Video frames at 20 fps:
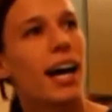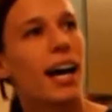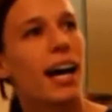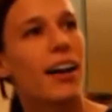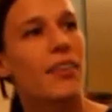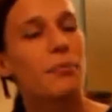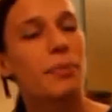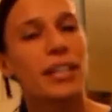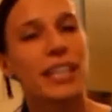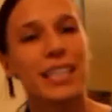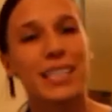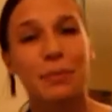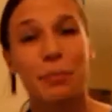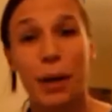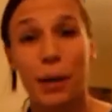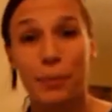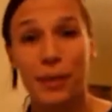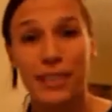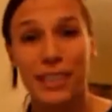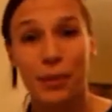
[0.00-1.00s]
been
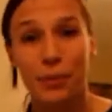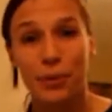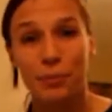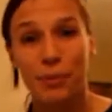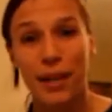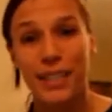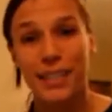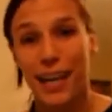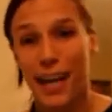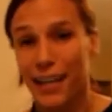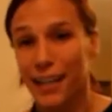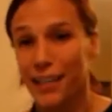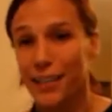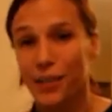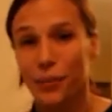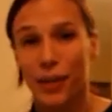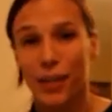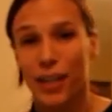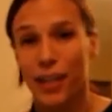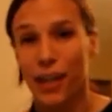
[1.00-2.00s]
experimenting with my diet
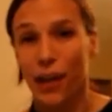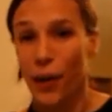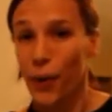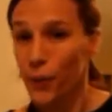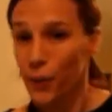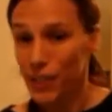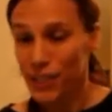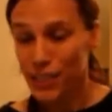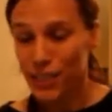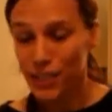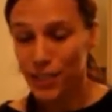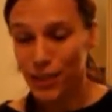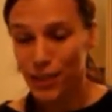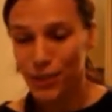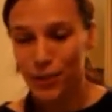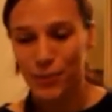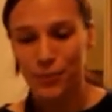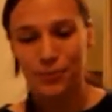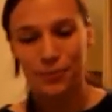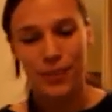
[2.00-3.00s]
the way that I always
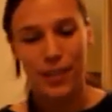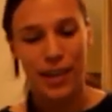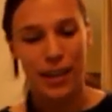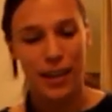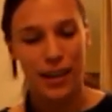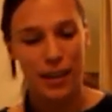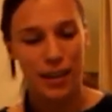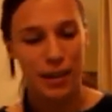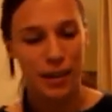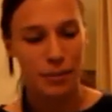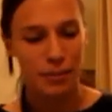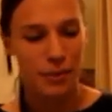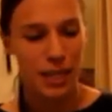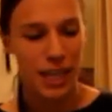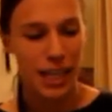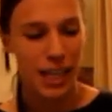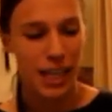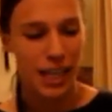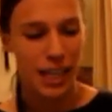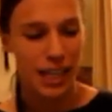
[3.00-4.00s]
do,
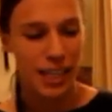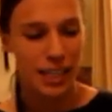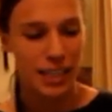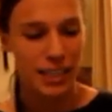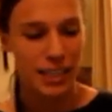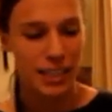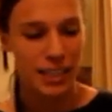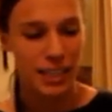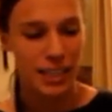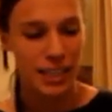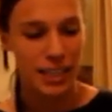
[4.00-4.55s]
and